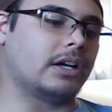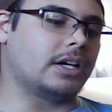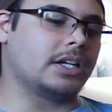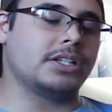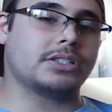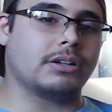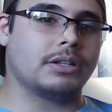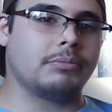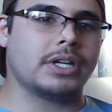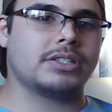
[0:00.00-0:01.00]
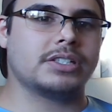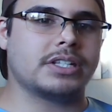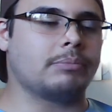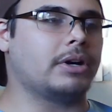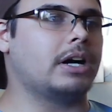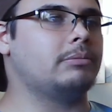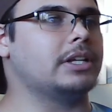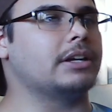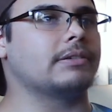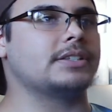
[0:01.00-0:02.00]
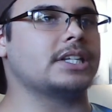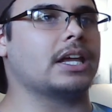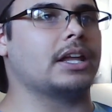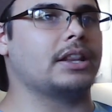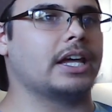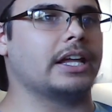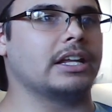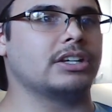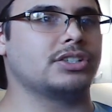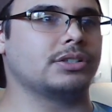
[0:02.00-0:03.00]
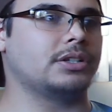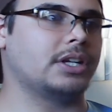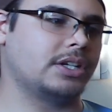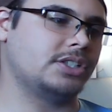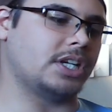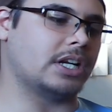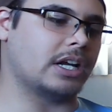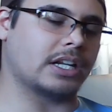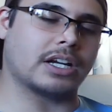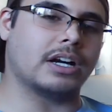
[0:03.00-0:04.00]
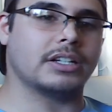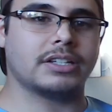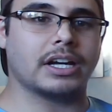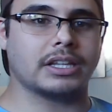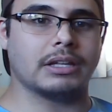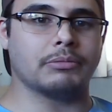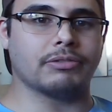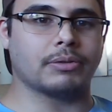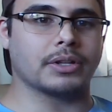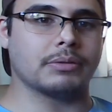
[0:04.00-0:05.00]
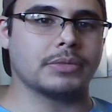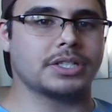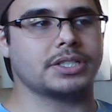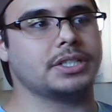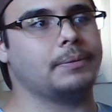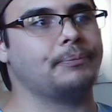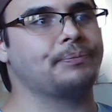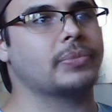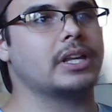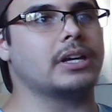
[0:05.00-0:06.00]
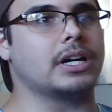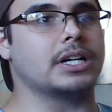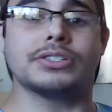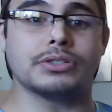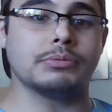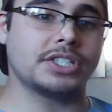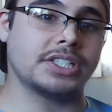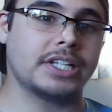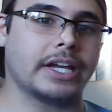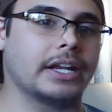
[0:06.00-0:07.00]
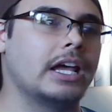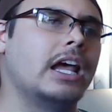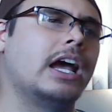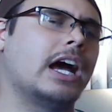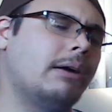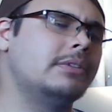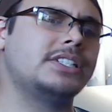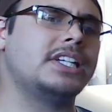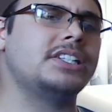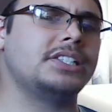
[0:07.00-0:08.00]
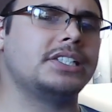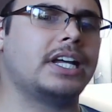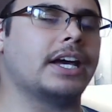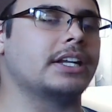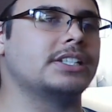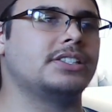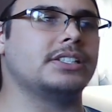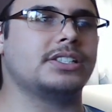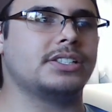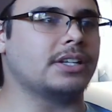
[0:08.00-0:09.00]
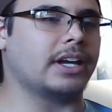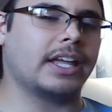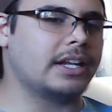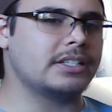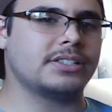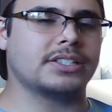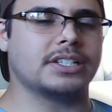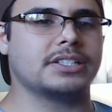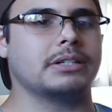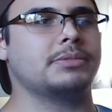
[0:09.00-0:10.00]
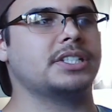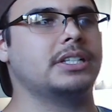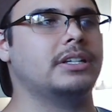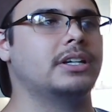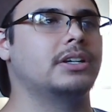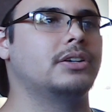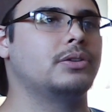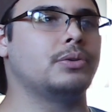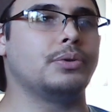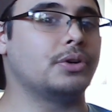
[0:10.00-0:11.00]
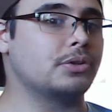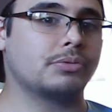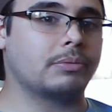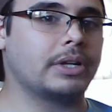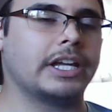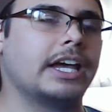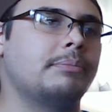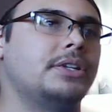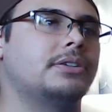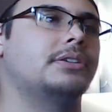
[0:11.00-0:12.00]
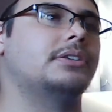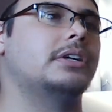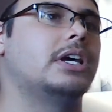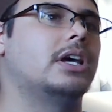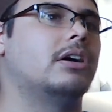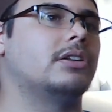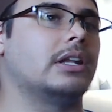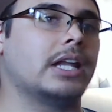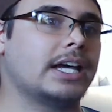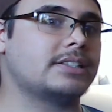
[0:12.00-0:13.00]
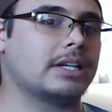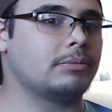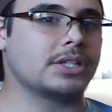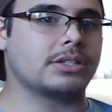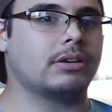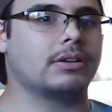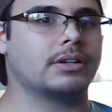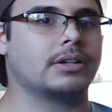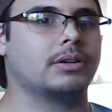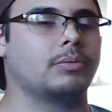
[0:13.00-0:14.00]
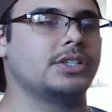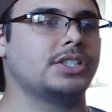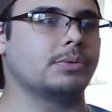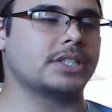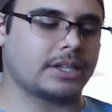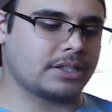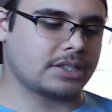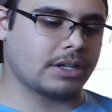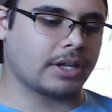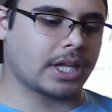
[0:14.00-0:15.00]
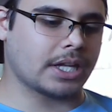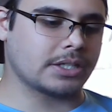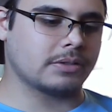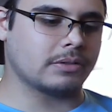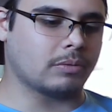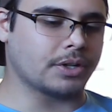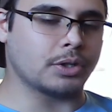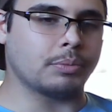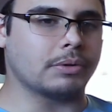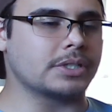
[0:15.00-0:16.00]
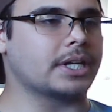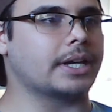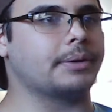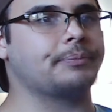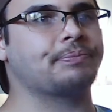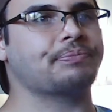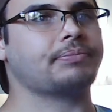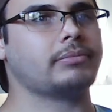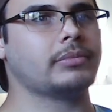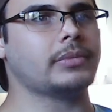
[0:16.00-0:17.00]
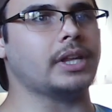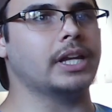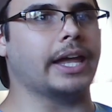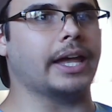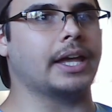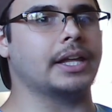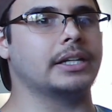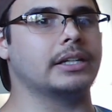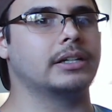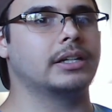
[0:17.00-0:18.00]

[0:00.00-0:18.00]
He saw the message that Palm left saying that should she not contact them before the mission, soon she's dead. I'm going to say she's not, because again, it's just an assumption. Who knows what really happened to her? The last time we saw her, she was at the staircase where YOUPI was at, and